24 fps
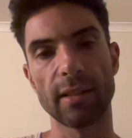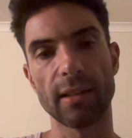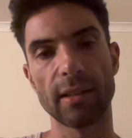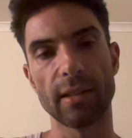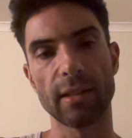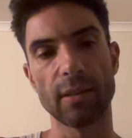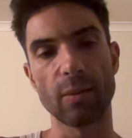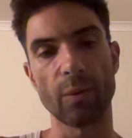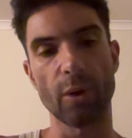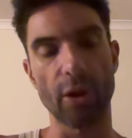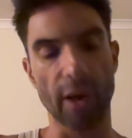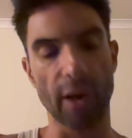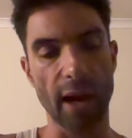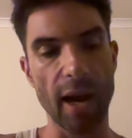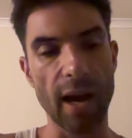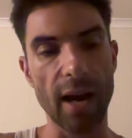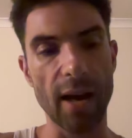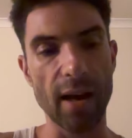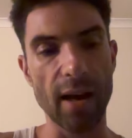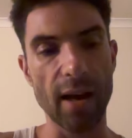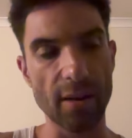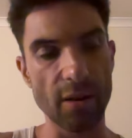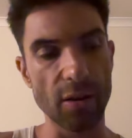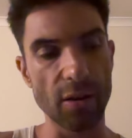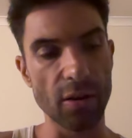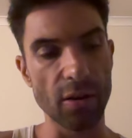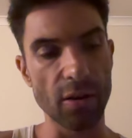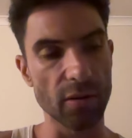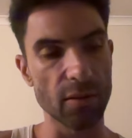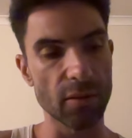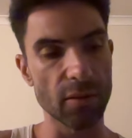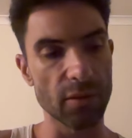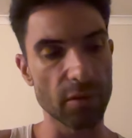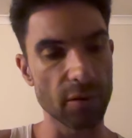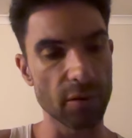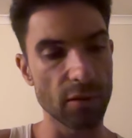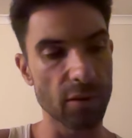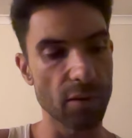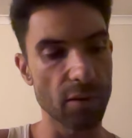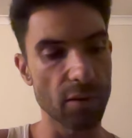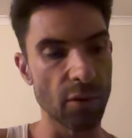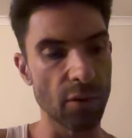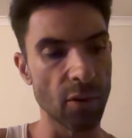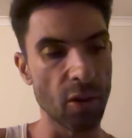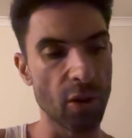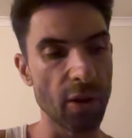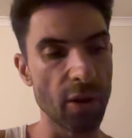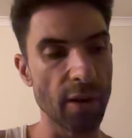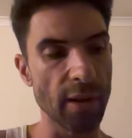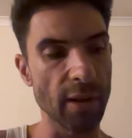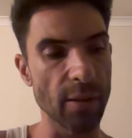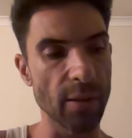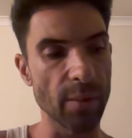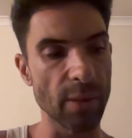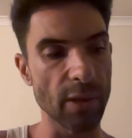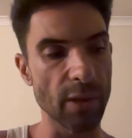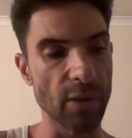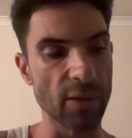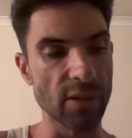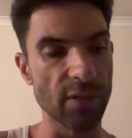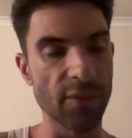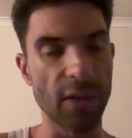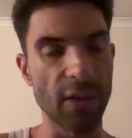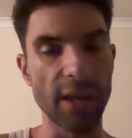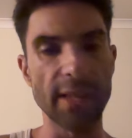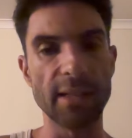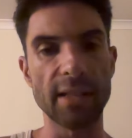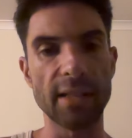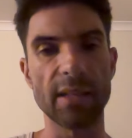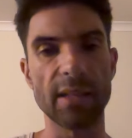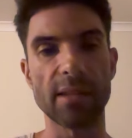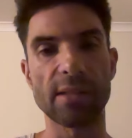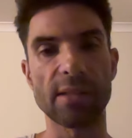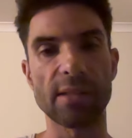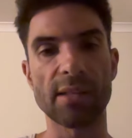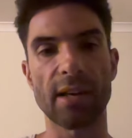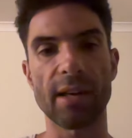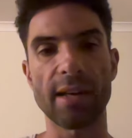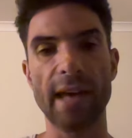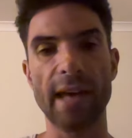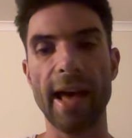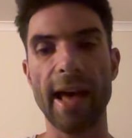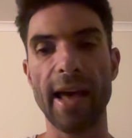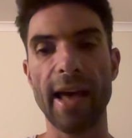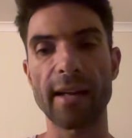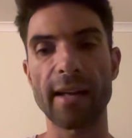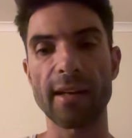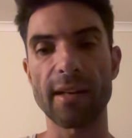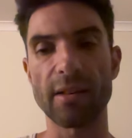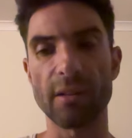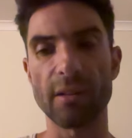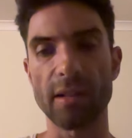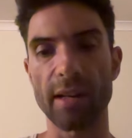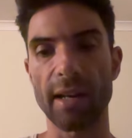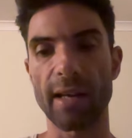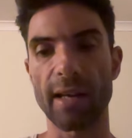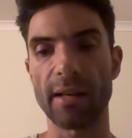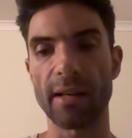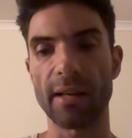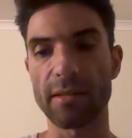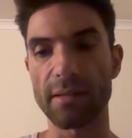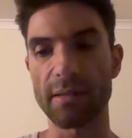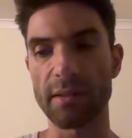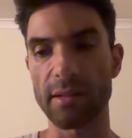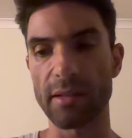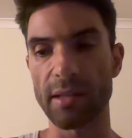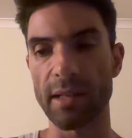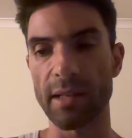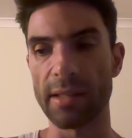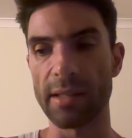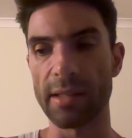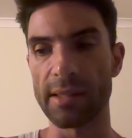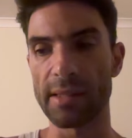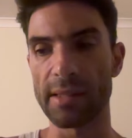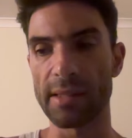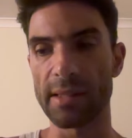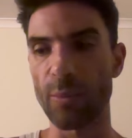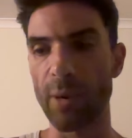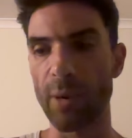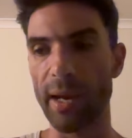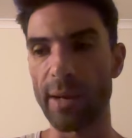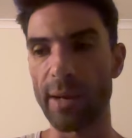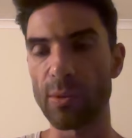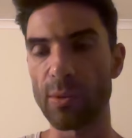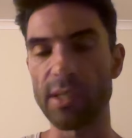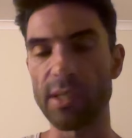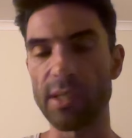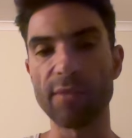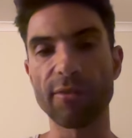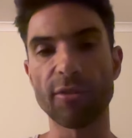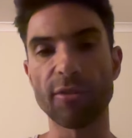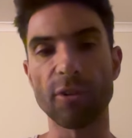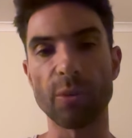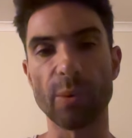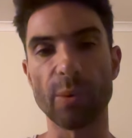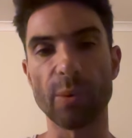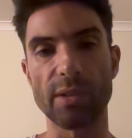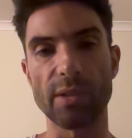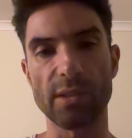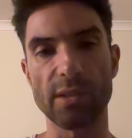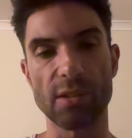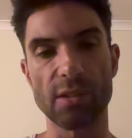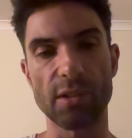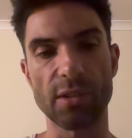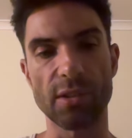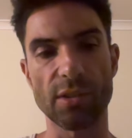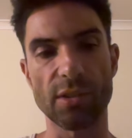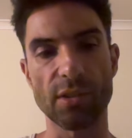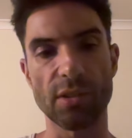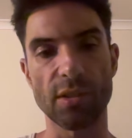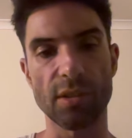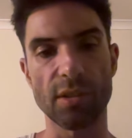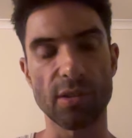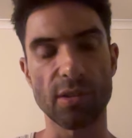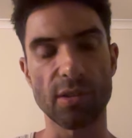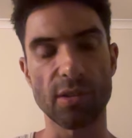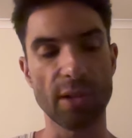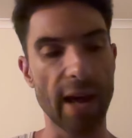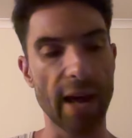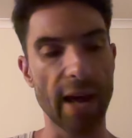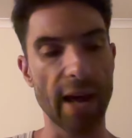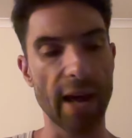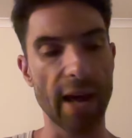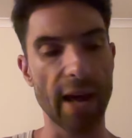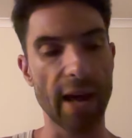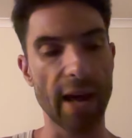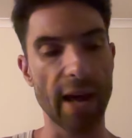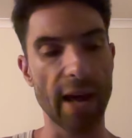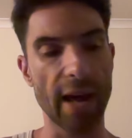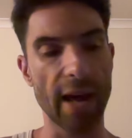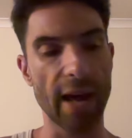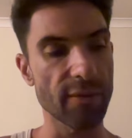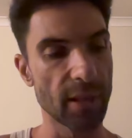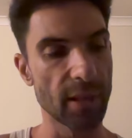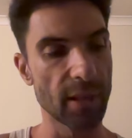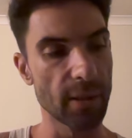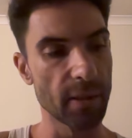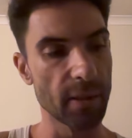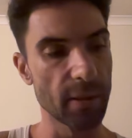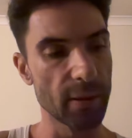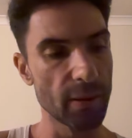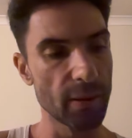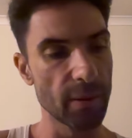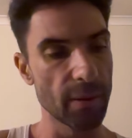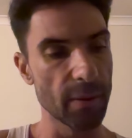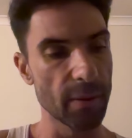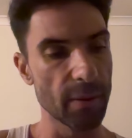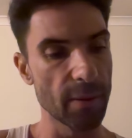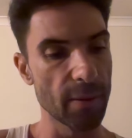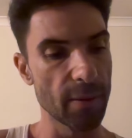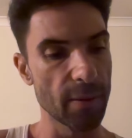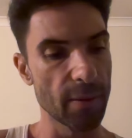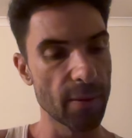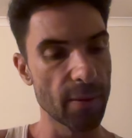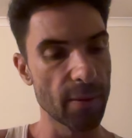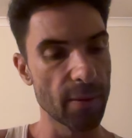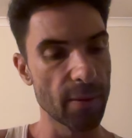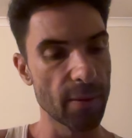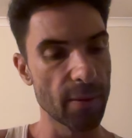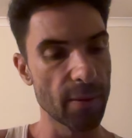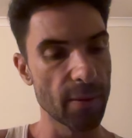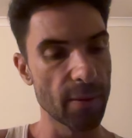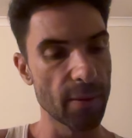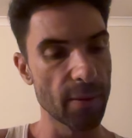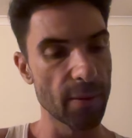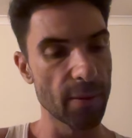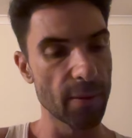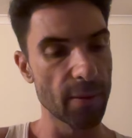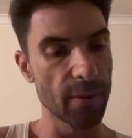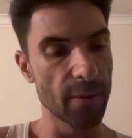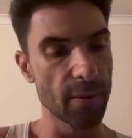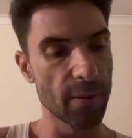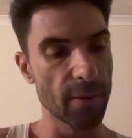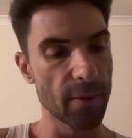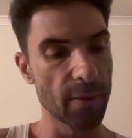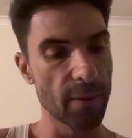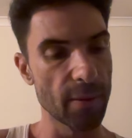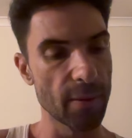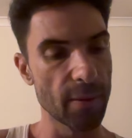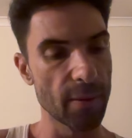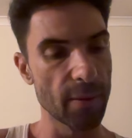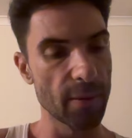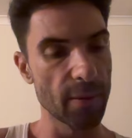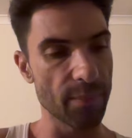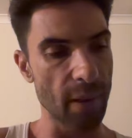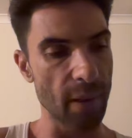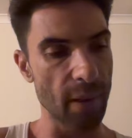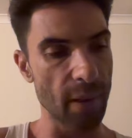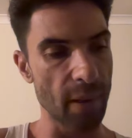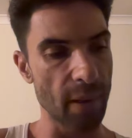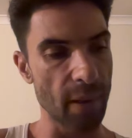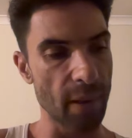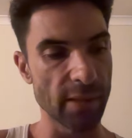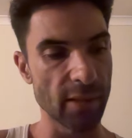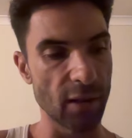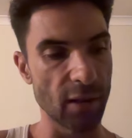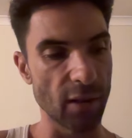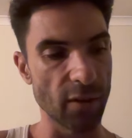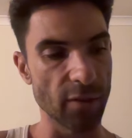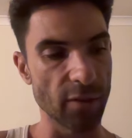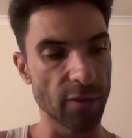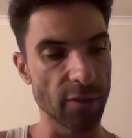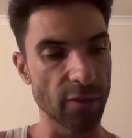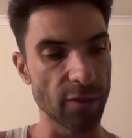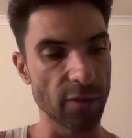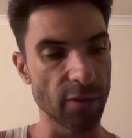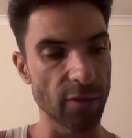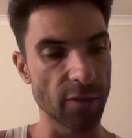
work hard on learning because of ideas I had and, and in some way was influenced to, to, to have um, about myself.